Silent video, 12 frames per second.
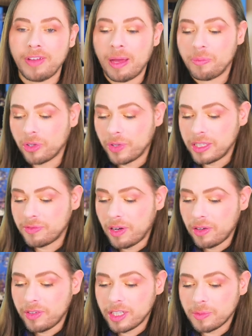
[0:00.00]
Ambergris is
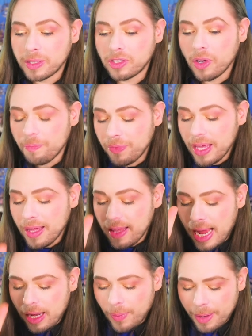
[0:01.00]
very, very expensive. So,
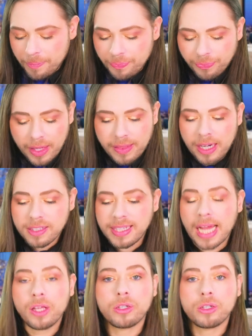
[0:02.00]
anyway, there's that.